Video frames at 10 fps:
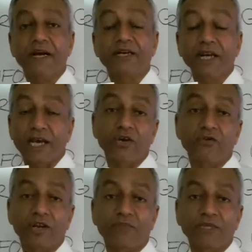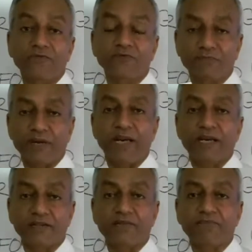Thank you very much for spending
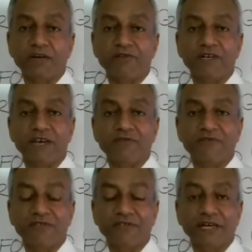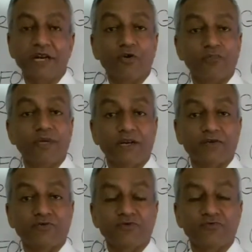this part of the day with us, and I hope that it
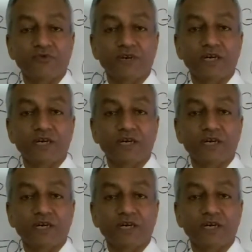was useful.